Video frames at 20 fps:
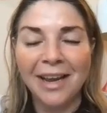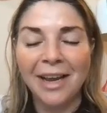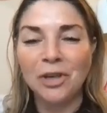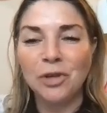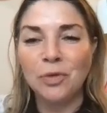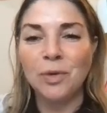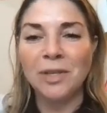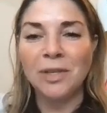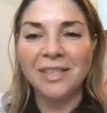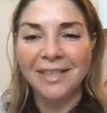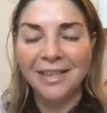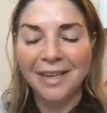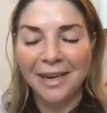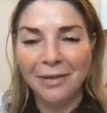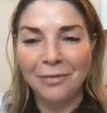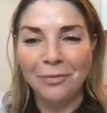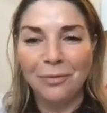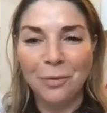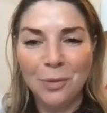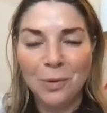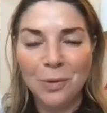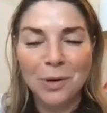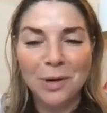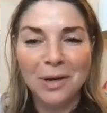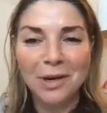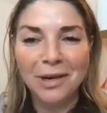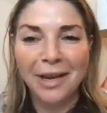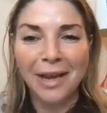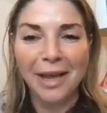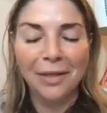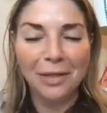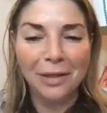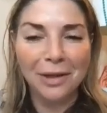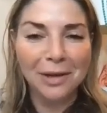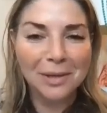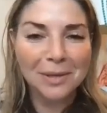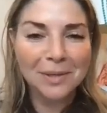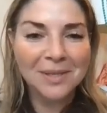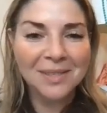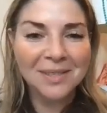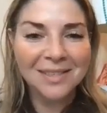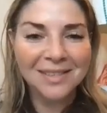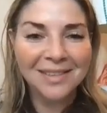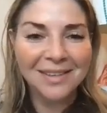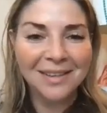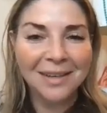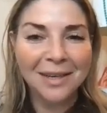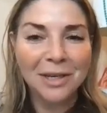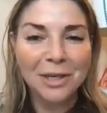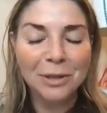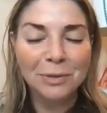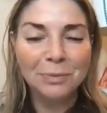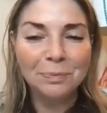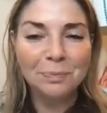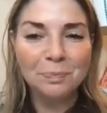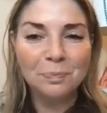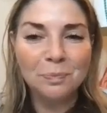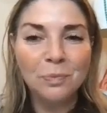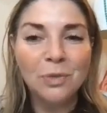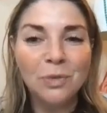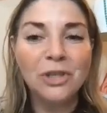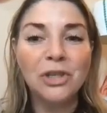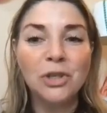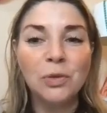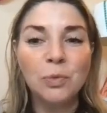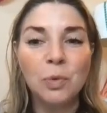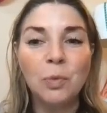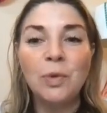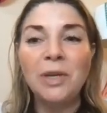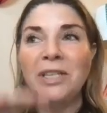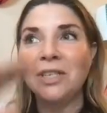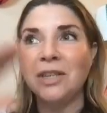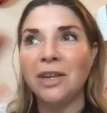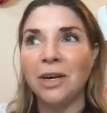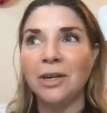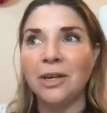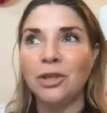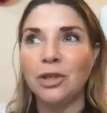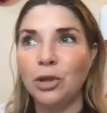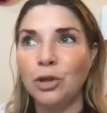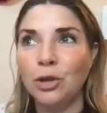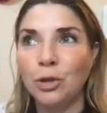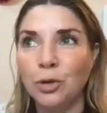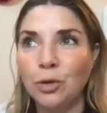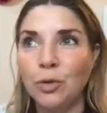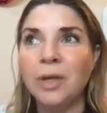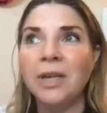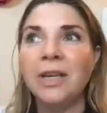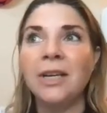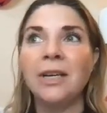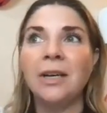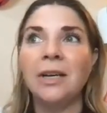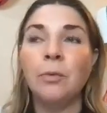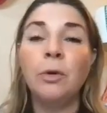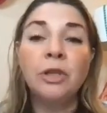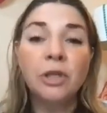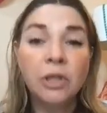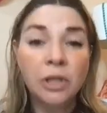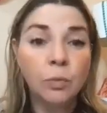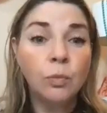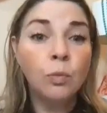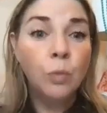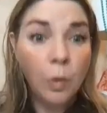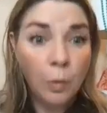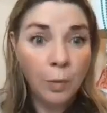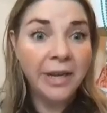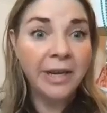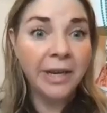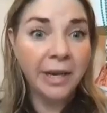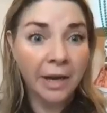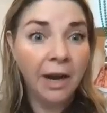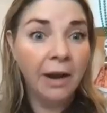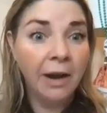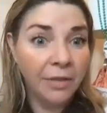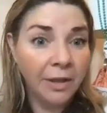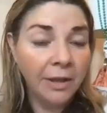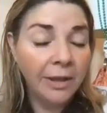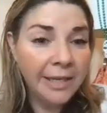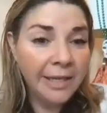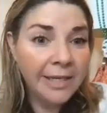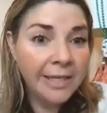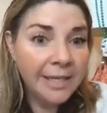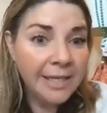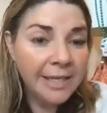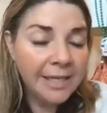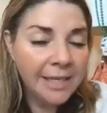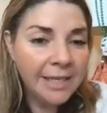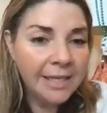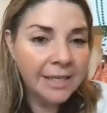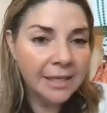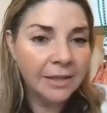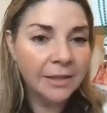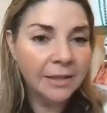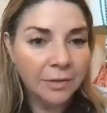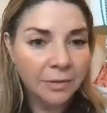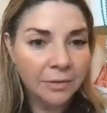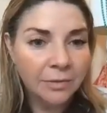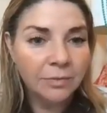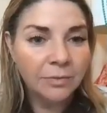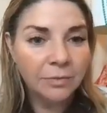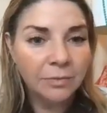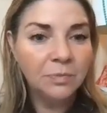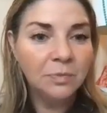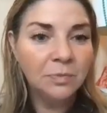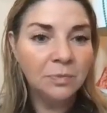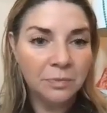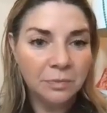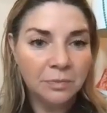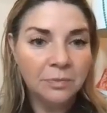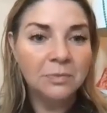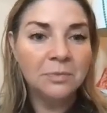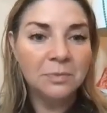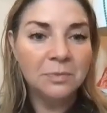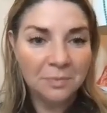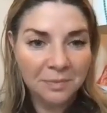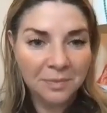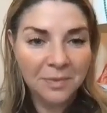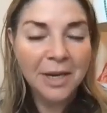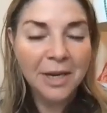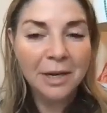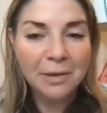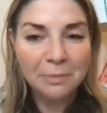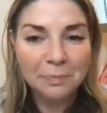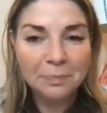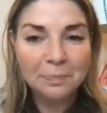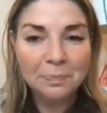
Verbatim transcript: Ash Wednesday for Catholics. Um, yeah. which is when we start to, which is when we kick off the Lenten season. Yeah, yeah